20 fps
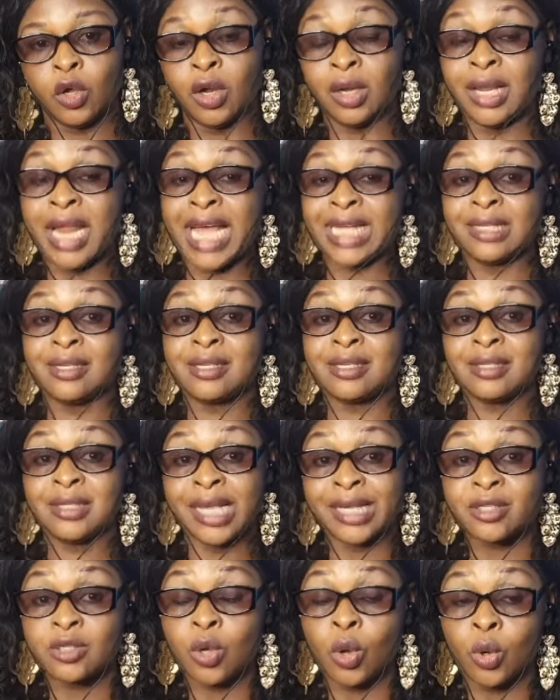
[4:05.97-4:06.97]
Unlike the
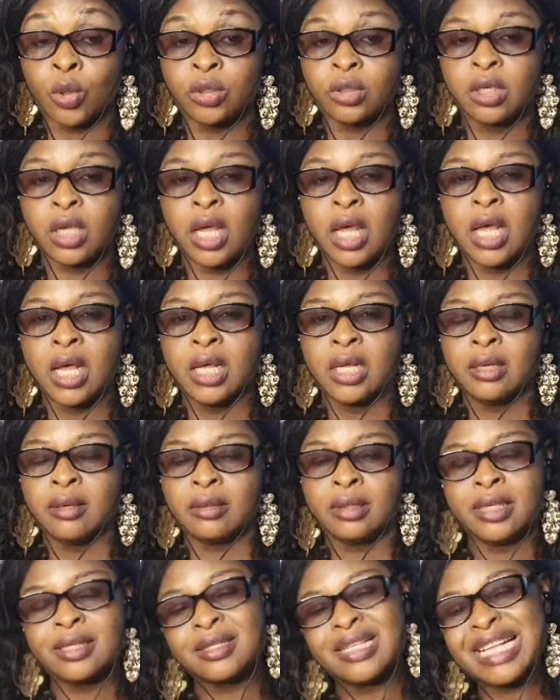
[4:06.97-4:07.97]
state-owned
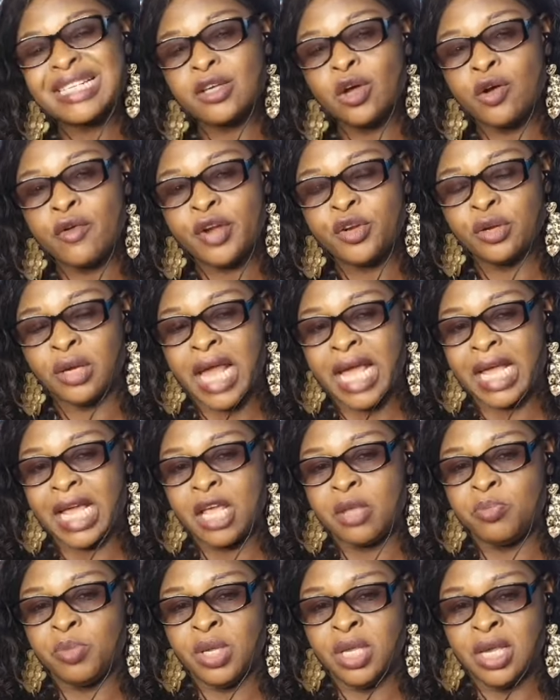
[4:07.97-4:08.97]
radio like
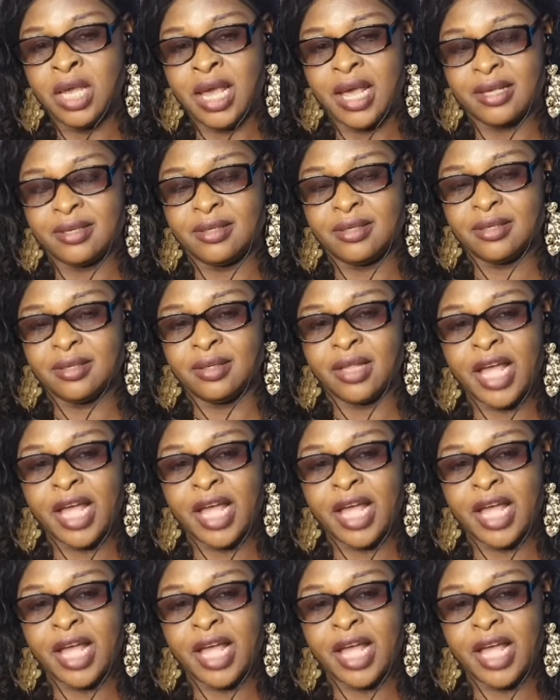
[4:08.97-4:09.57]
ABS,